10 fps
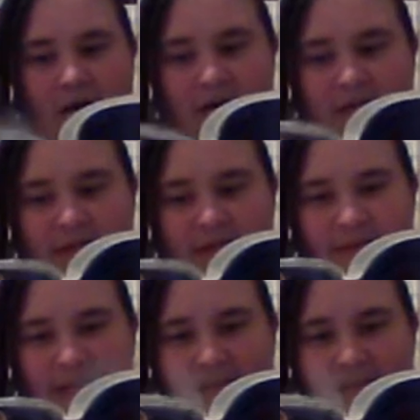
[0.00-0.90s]
and stuff
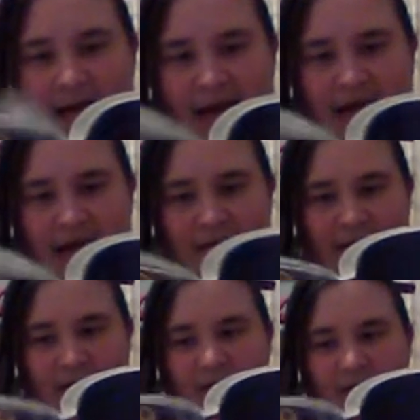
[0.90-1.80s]
like that.
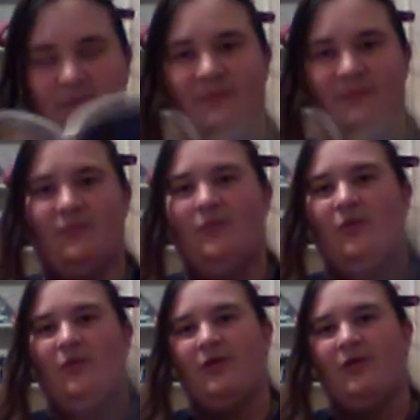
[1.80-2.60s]
Or